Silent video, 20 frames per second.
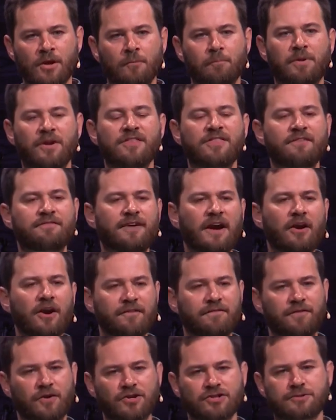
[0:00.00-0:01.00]
But in the very
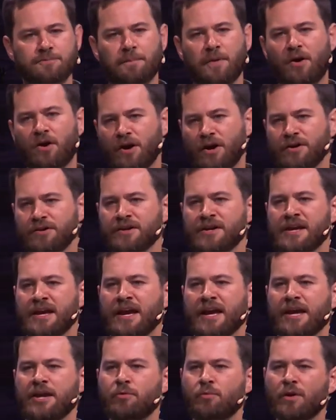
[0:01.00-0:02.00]
first part,
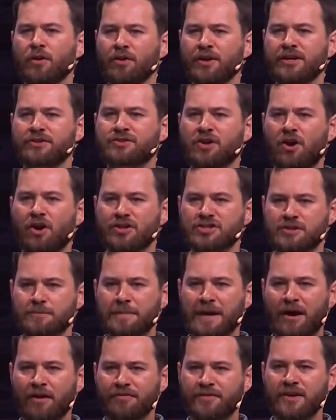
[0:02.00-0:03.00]
he really talks
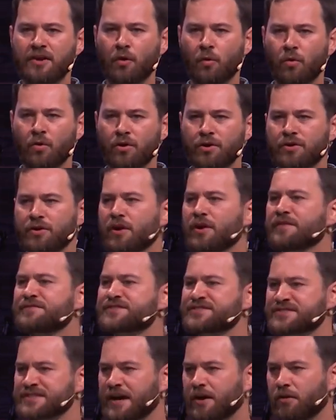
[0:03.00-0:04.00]
about the order of
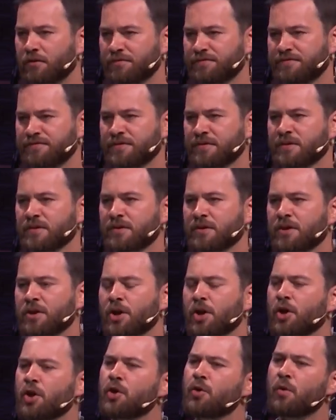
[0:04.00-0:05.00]
self.
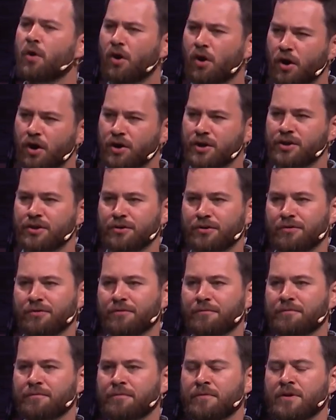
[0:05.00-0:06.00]
Who are you?
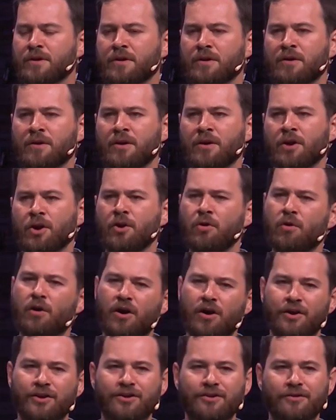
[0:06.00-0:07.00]
Who
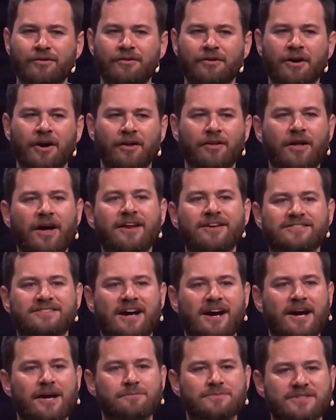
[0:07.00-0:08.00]
are you? A lot of
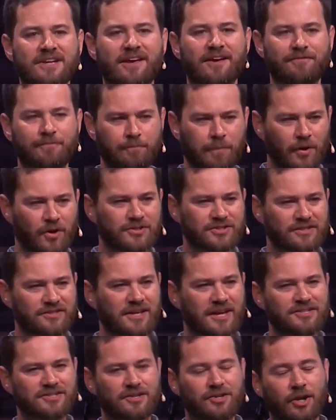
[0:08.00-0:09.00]
times, if a person
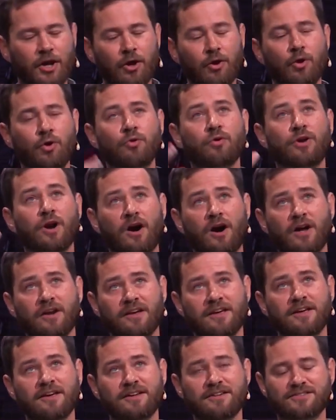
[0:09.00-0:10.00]
doesn't know who God
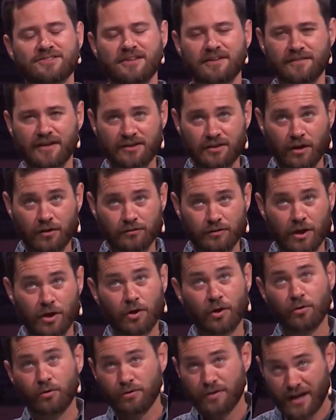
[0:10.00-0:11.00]
is, then they don't know
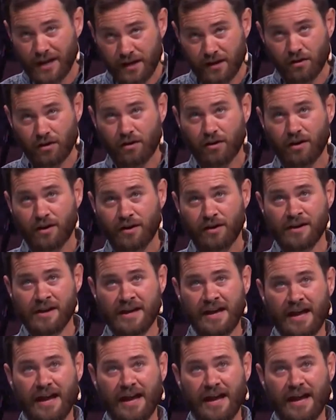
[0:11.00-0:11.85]
who they are.